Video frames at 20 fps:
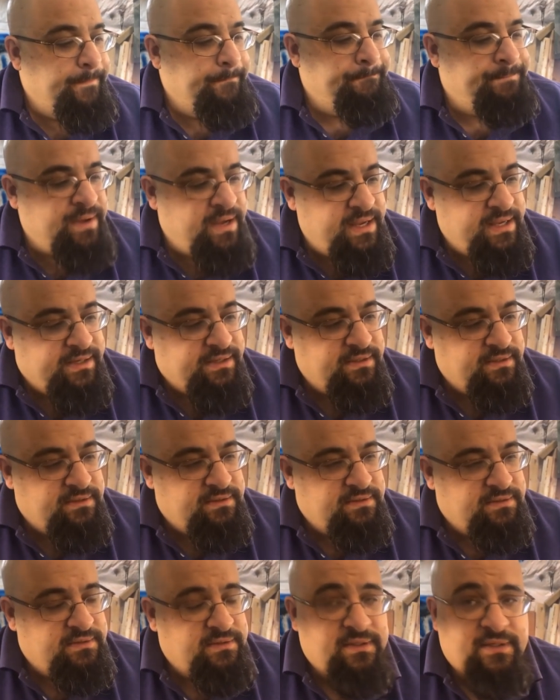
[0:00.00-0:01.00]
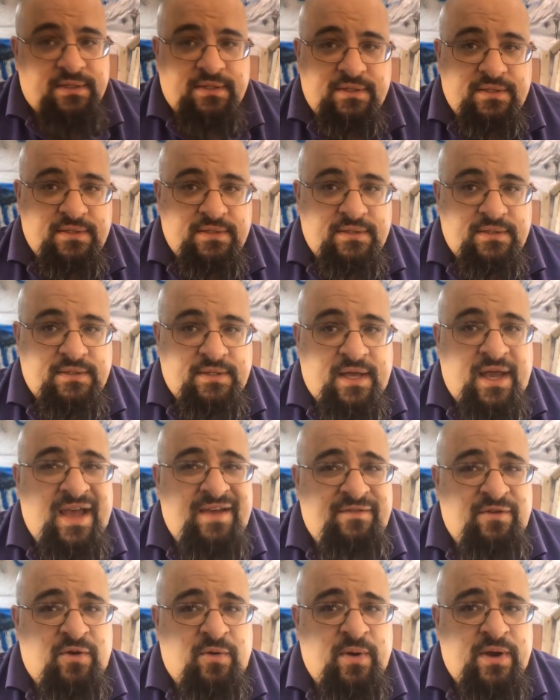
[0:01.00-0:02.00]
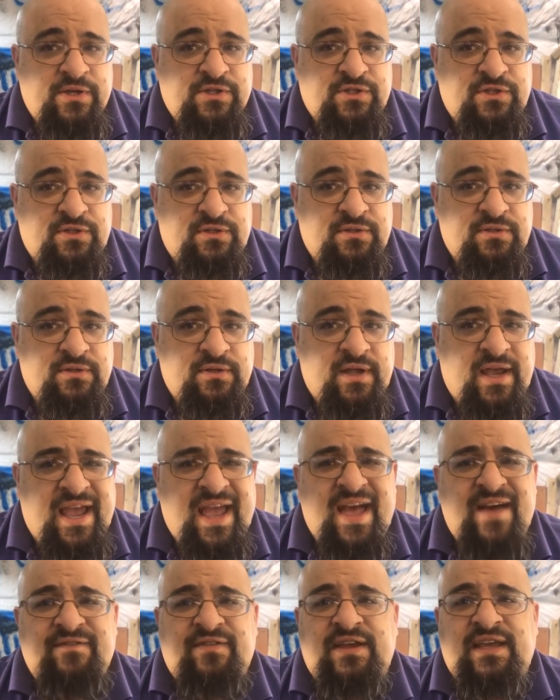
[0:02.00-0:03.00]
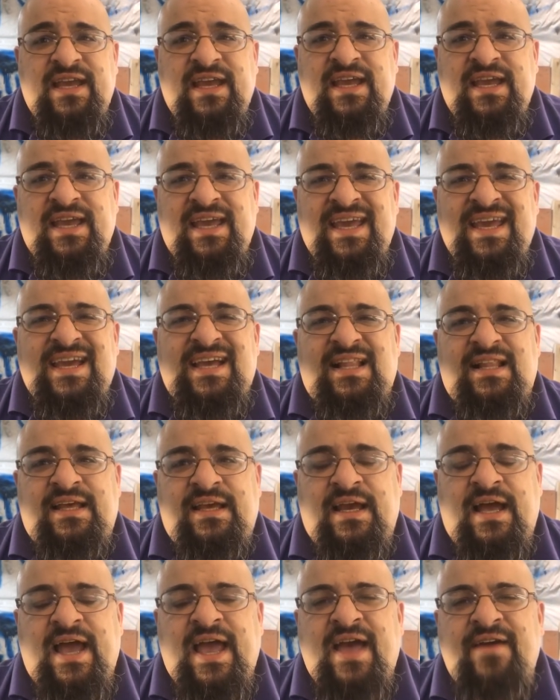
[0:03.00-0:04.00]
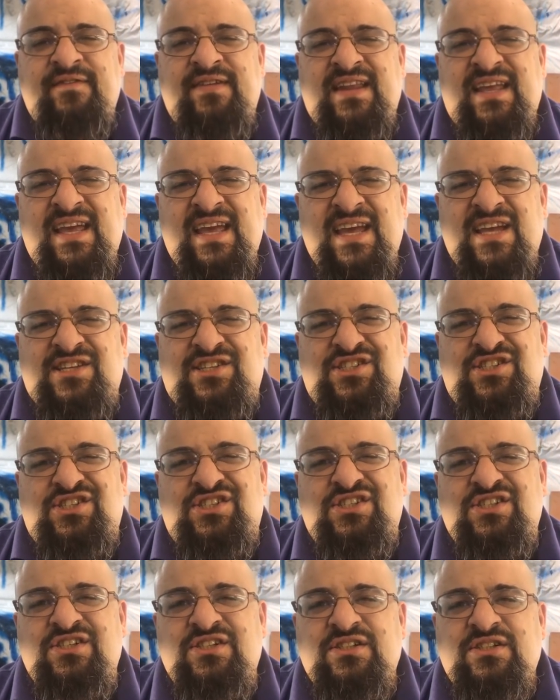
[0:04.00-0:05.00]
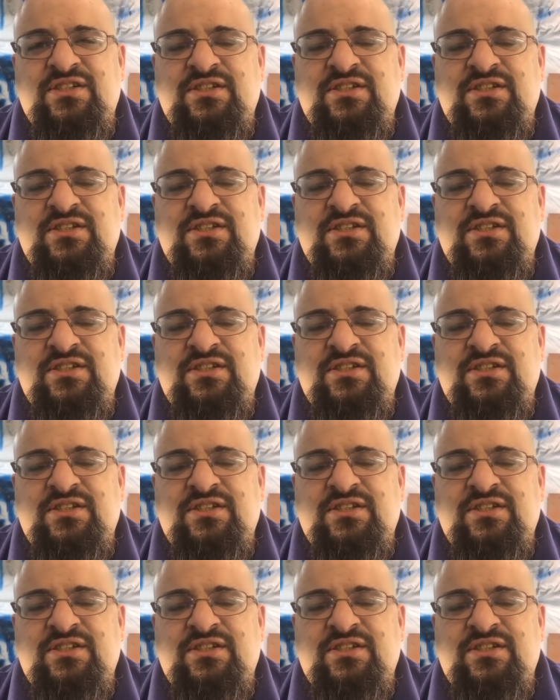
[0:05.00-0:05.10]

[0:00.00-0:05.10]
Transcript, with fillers: But I have a question. I have an inkling. I have an itch.